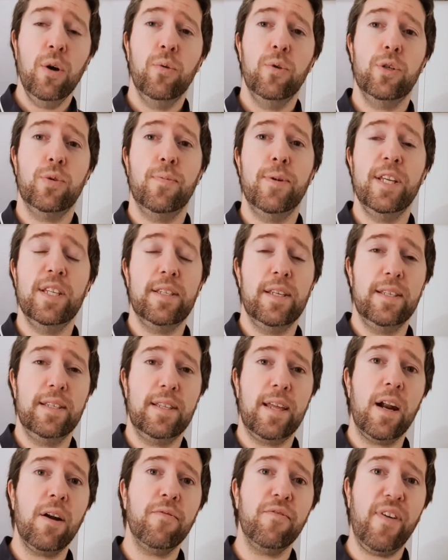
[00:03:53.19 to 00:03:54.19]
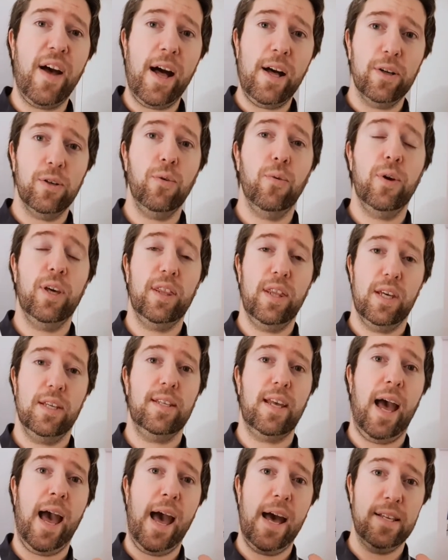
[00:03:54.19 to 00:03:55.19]
which means instead of valuing
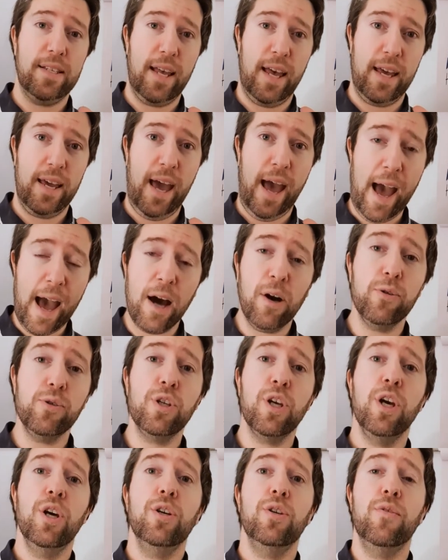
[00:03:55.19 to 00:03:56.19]
this as a house,